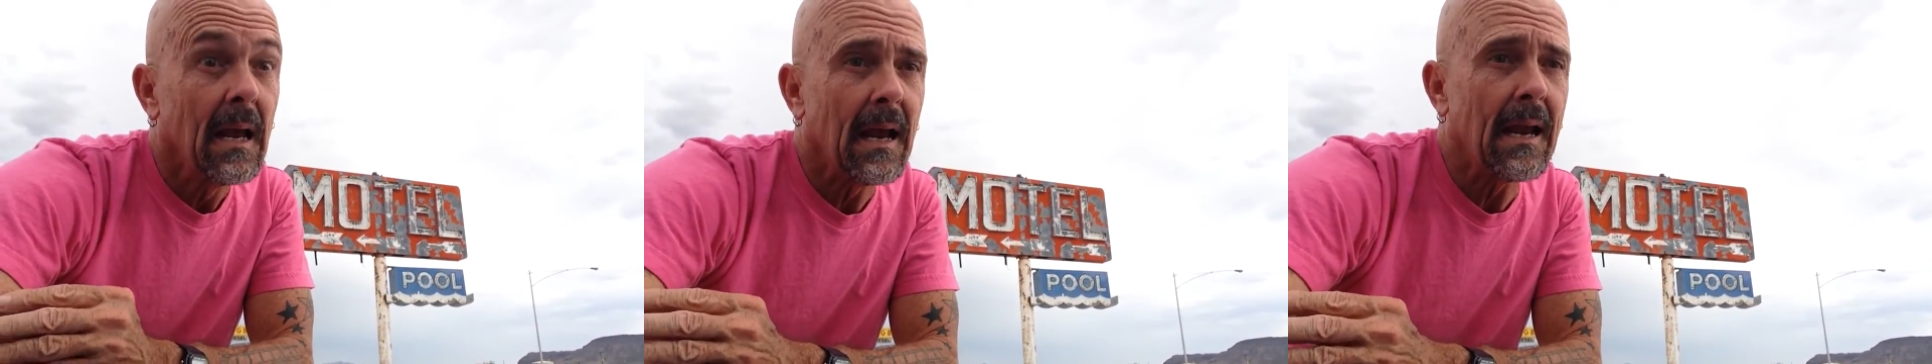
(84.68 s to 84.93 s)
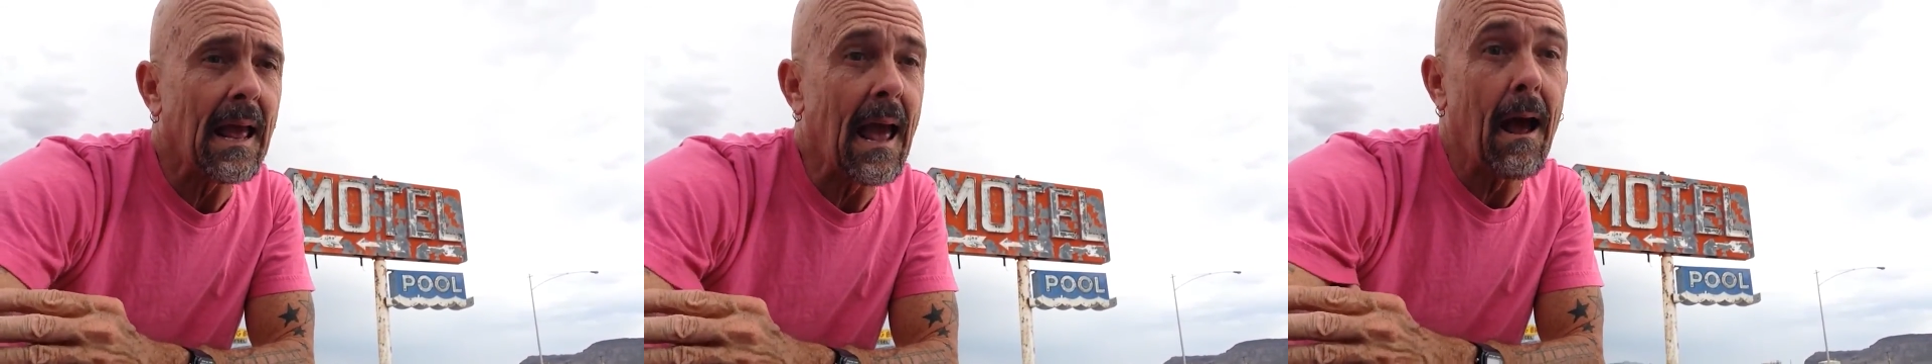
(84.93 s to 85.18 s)

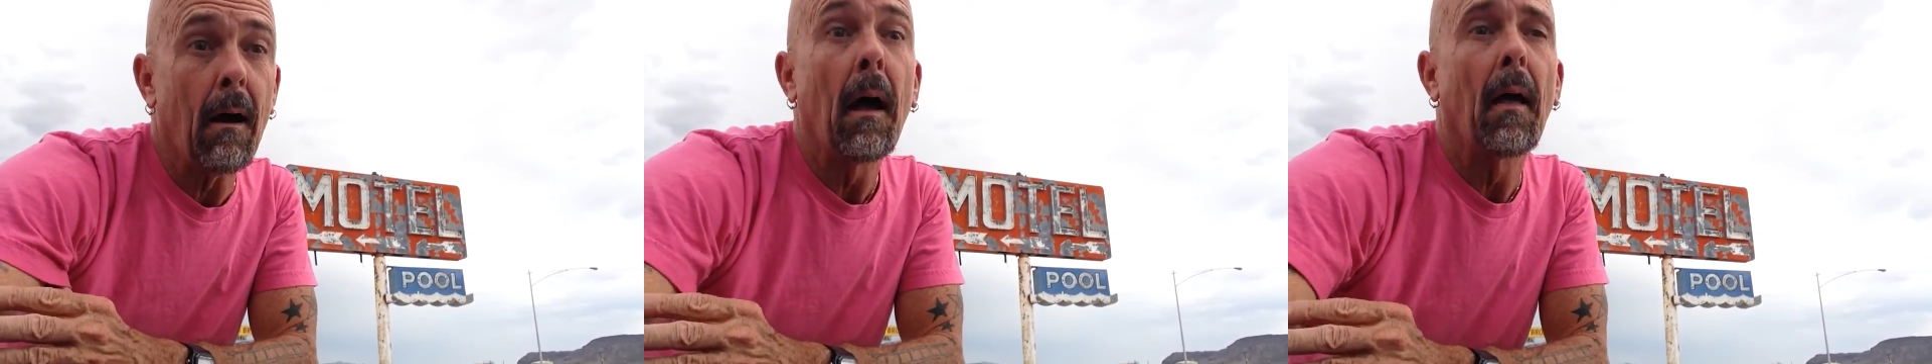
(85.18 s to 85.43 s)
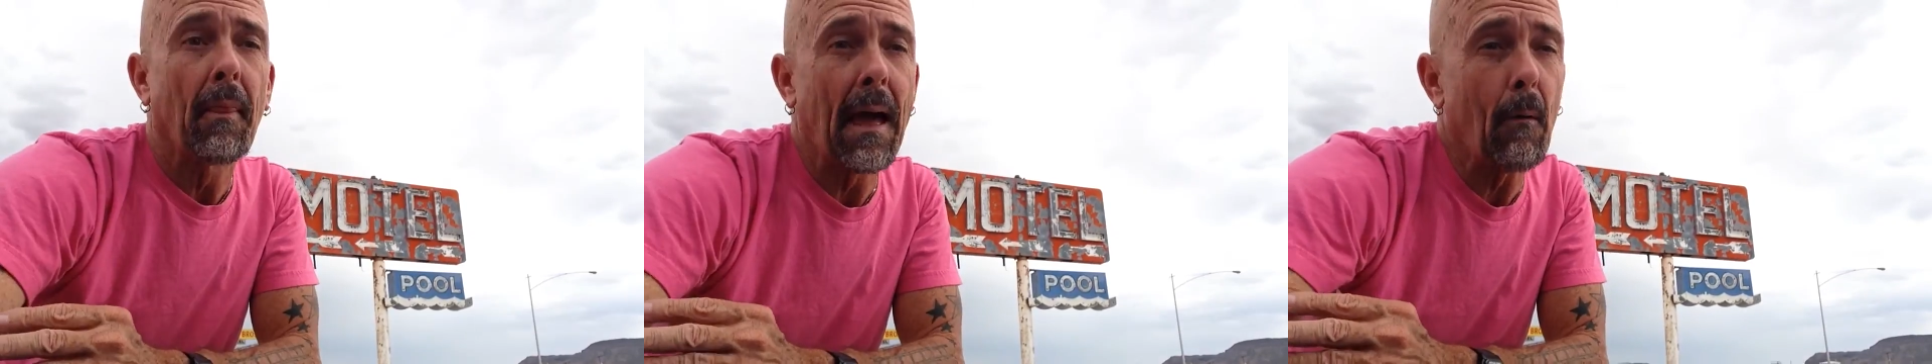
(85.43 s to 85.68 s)
Anyhow,
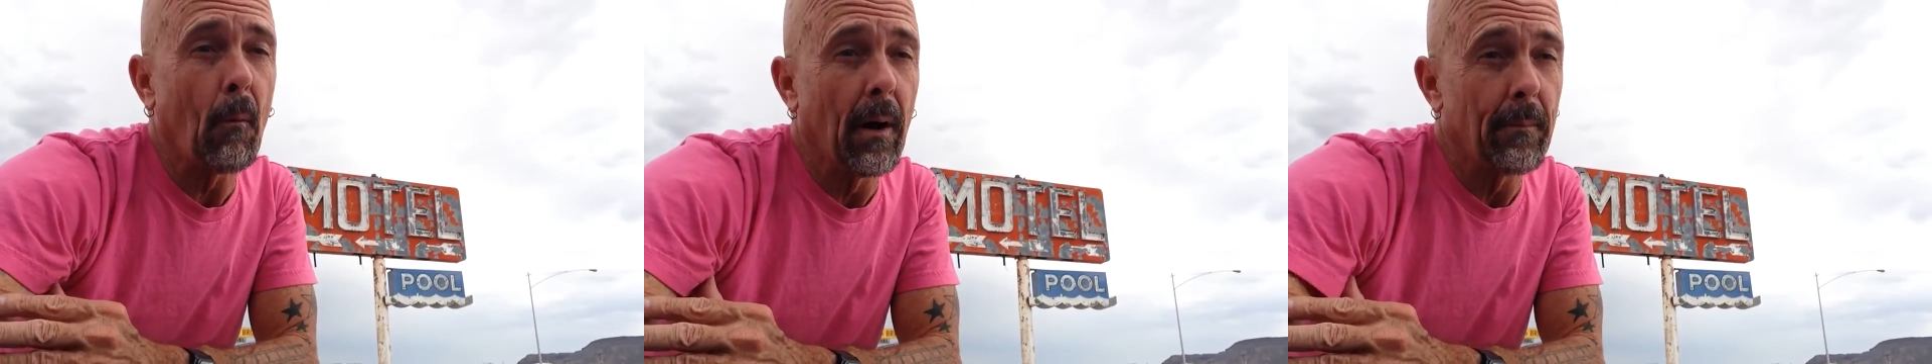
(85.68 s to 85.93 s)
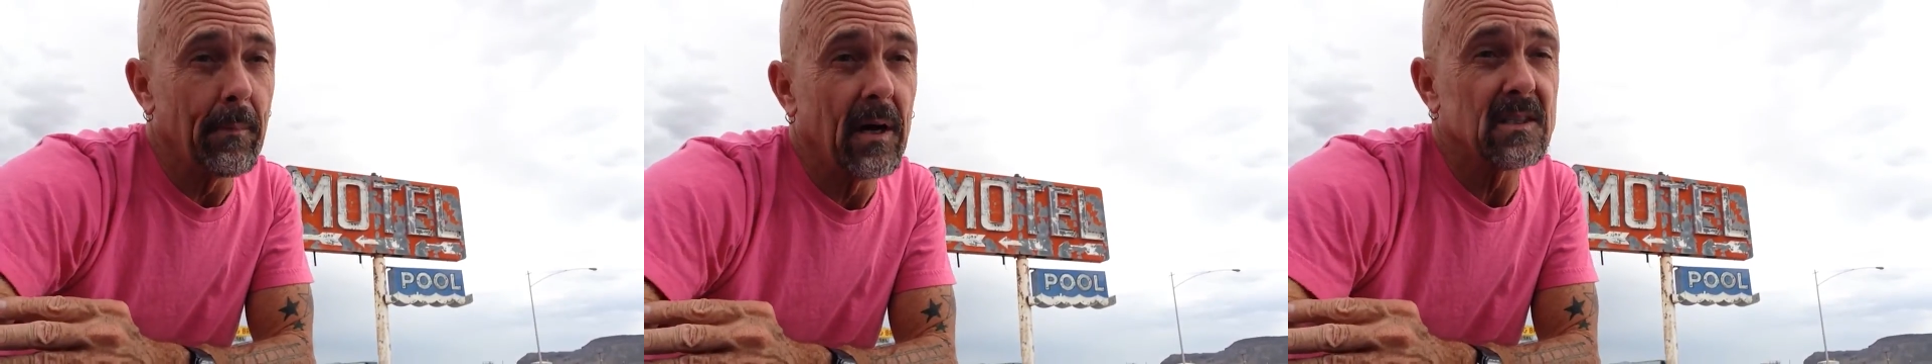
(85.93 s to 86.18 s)
that
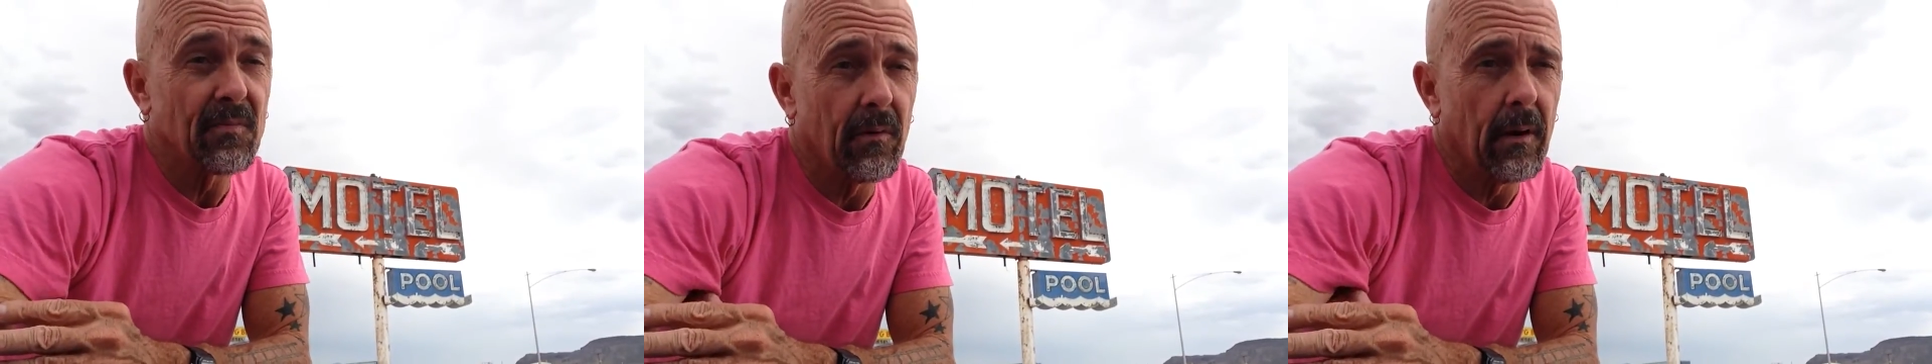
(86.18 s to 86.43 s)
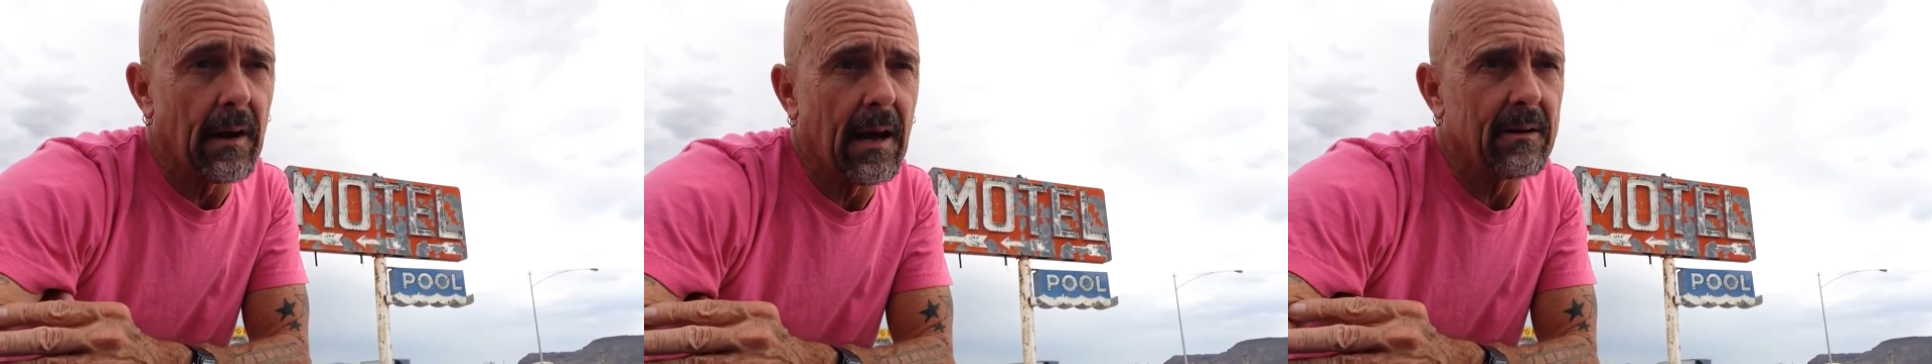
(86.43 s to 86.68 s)
wasn't much
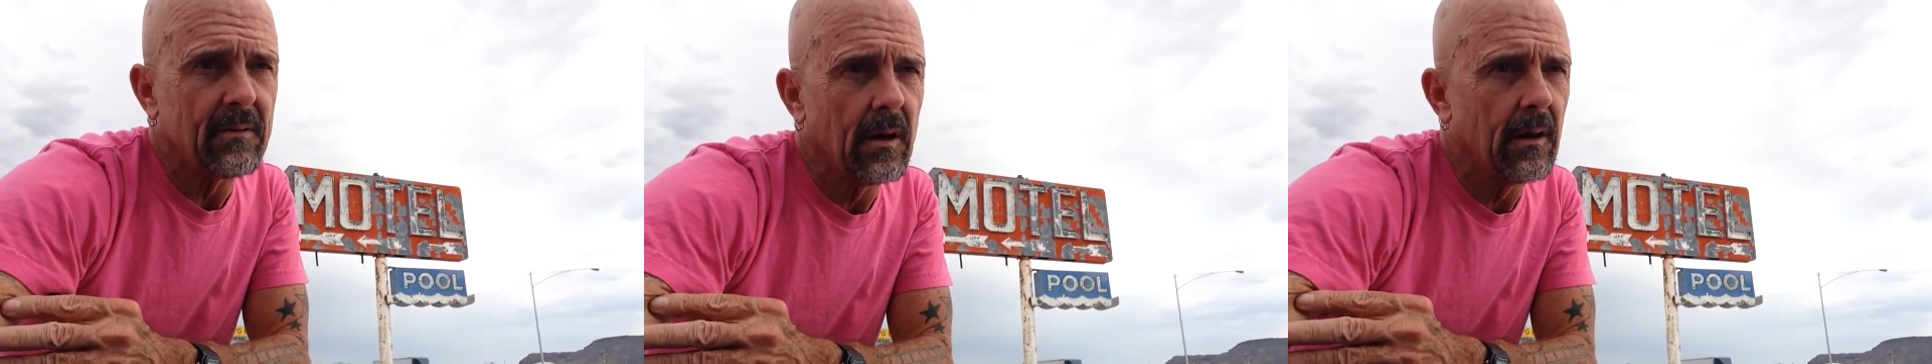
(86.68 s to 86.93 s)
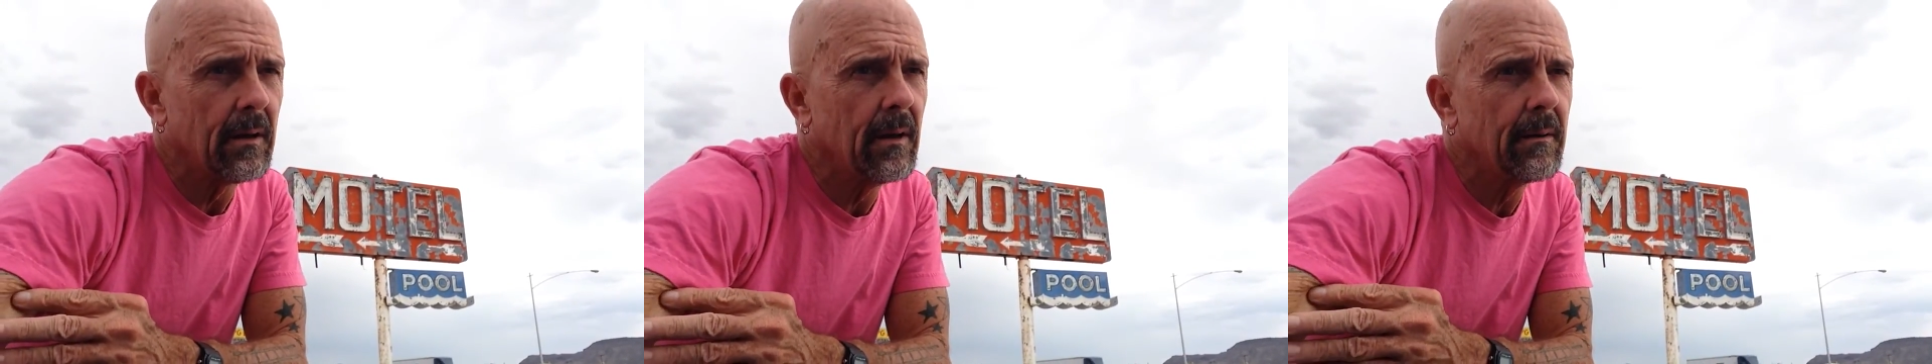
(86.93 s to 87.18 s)
fun, I
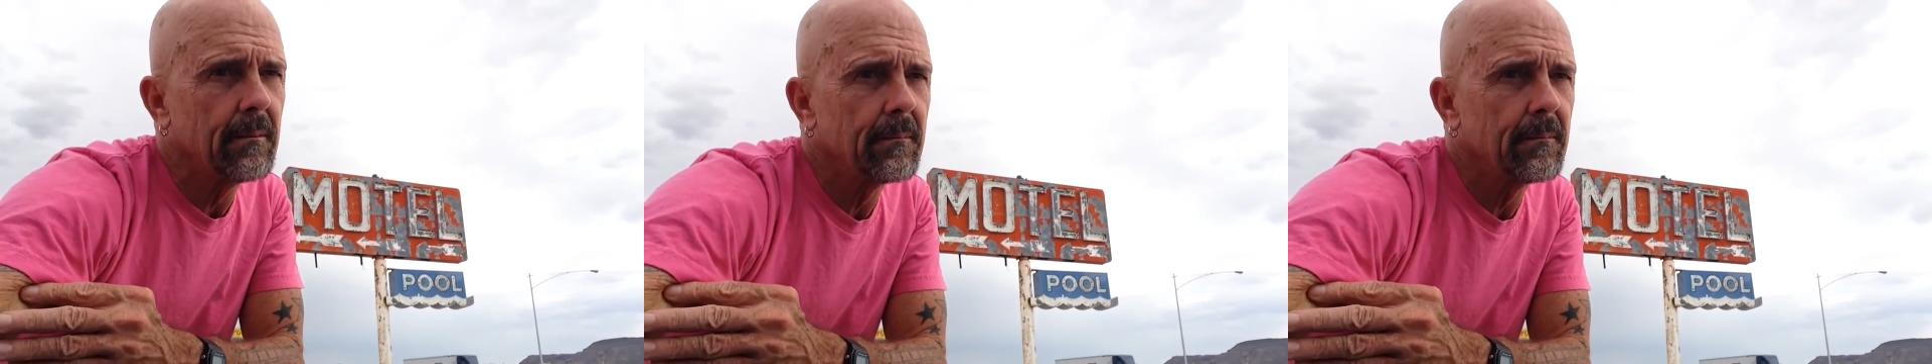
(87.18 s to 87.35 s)
tell you.